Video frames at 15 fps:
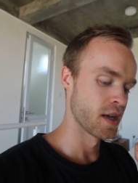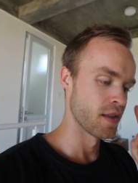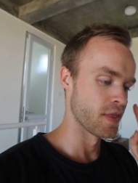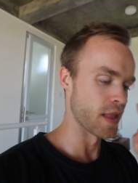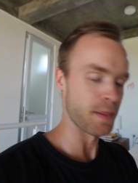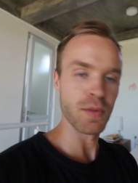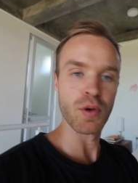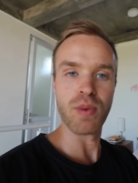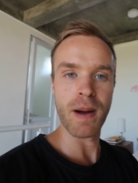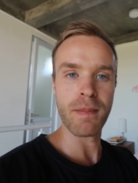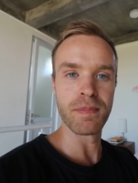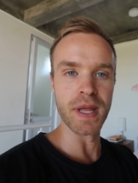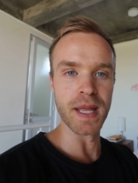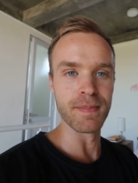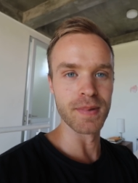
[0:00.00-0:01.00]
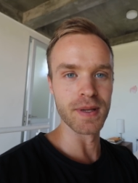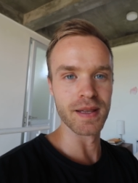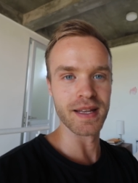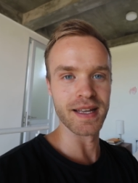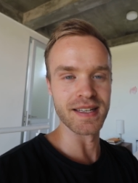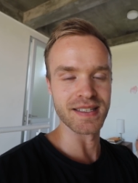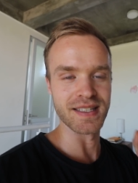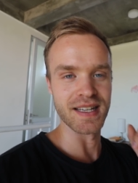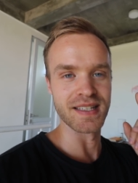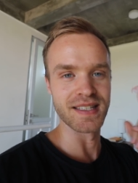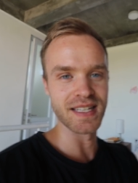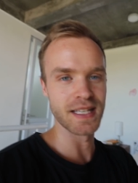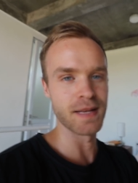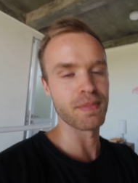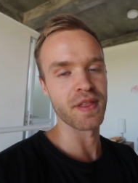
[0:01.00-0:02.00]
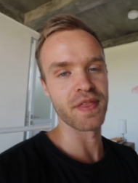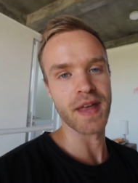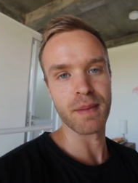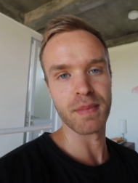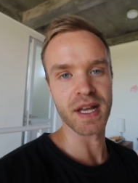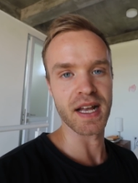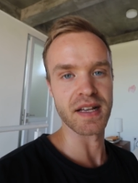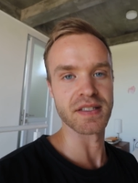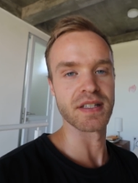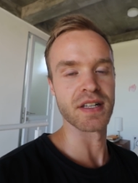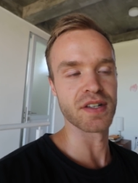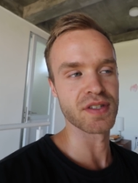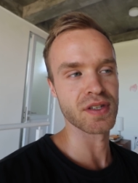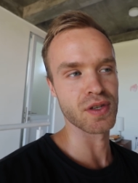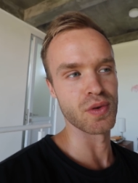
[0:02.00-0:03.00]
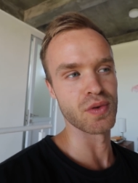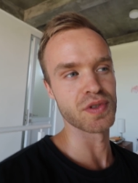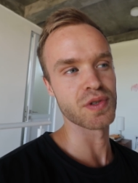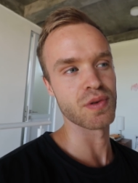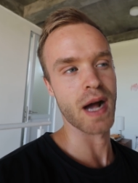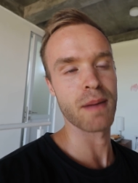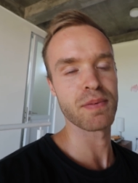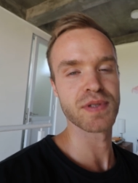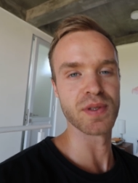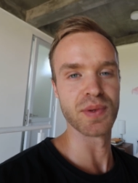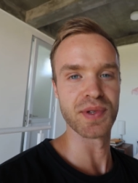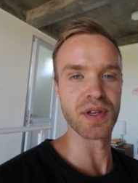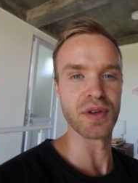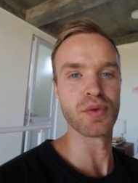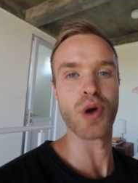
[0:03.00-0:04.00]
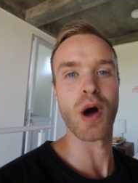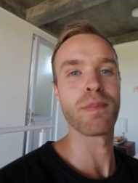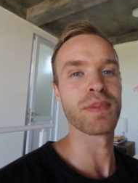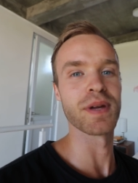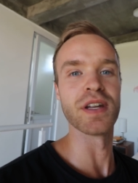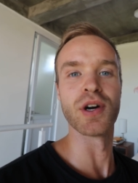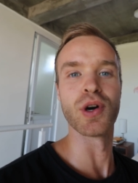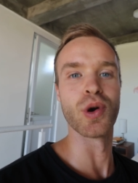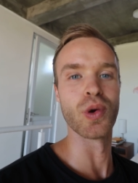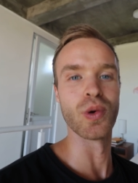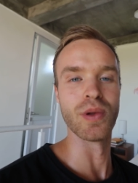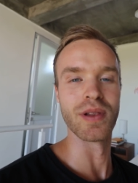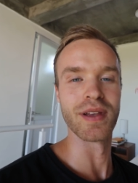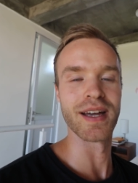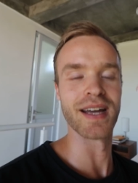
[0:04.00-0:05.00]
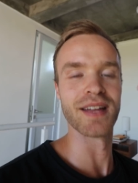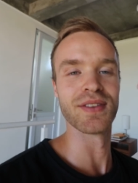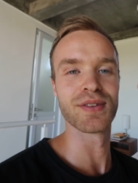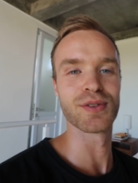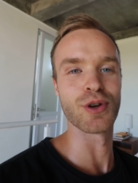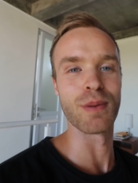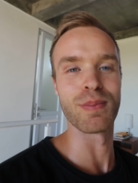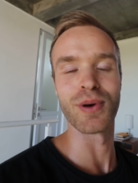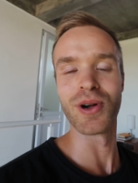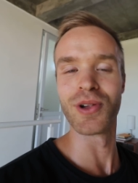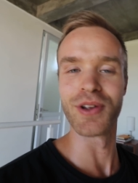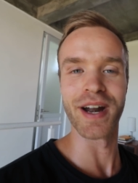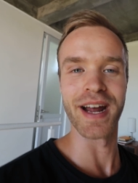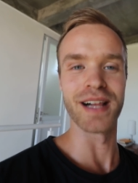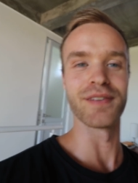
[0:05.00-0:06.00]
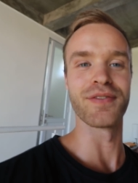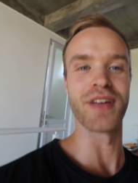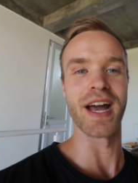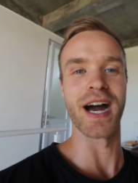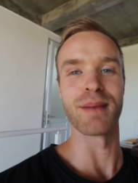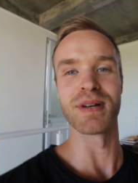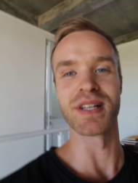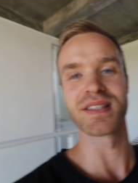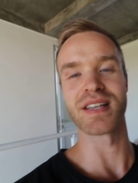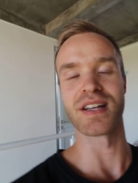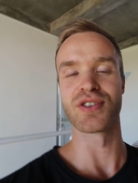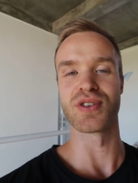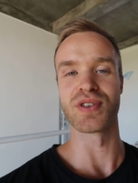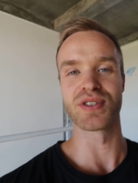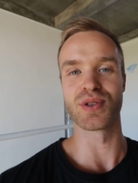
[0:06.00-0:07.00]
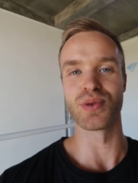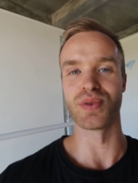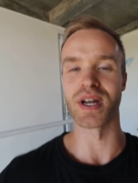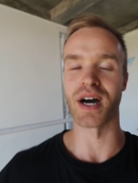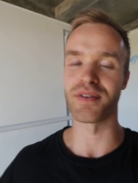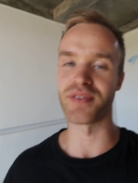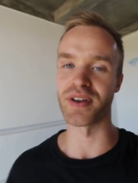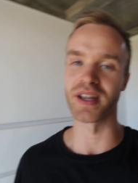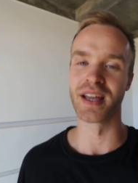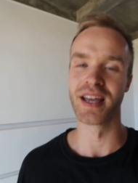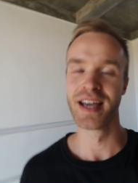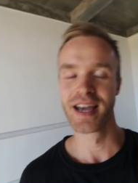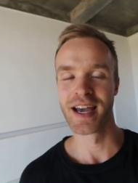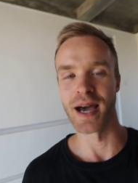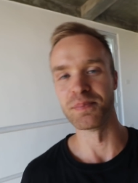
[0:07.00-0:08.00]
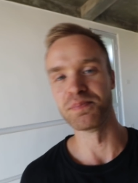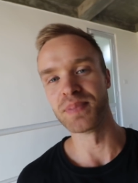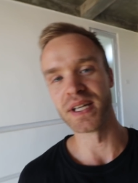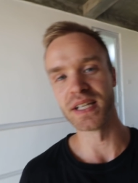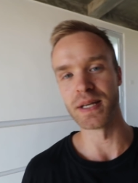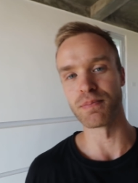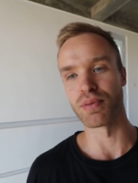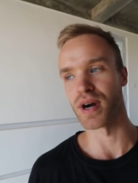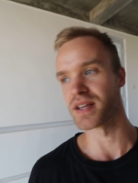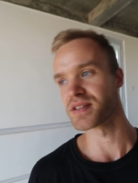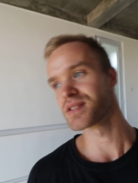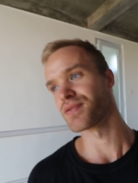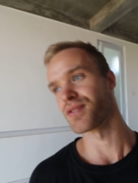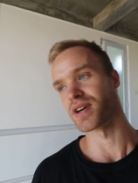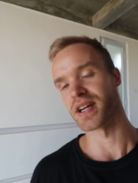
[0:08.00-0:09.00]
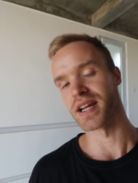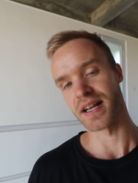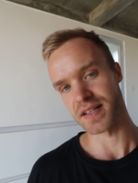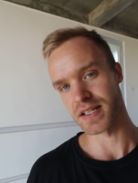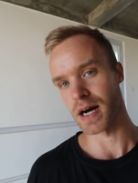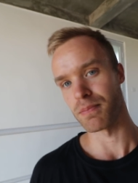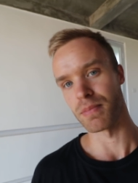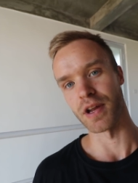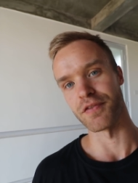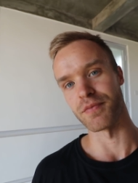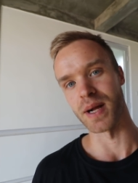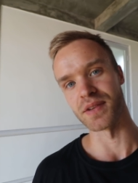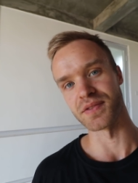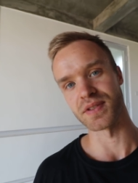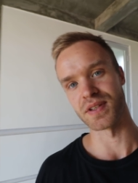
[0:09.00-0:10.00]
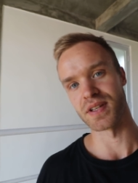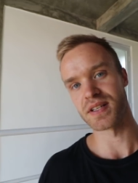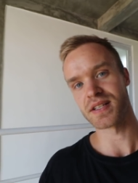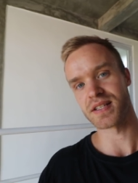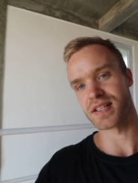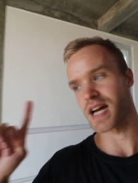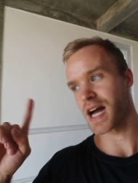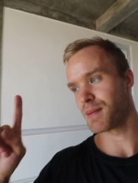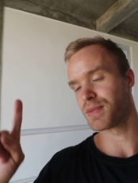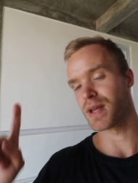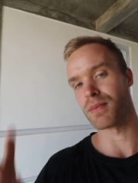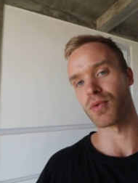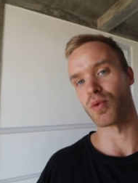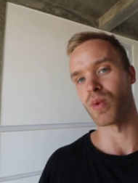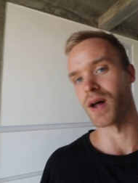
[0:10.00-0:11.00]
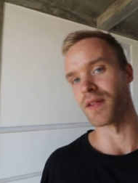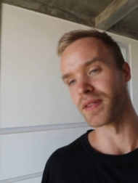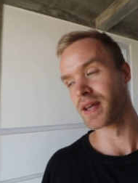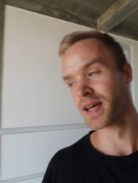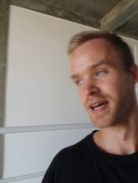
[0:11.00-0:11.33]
Number one, people is they see the pandemic as an excuse to absolutely drop in a hole and drop all their healthy habits and just do nothing and be depressed for the next couple of months. So this is type number one.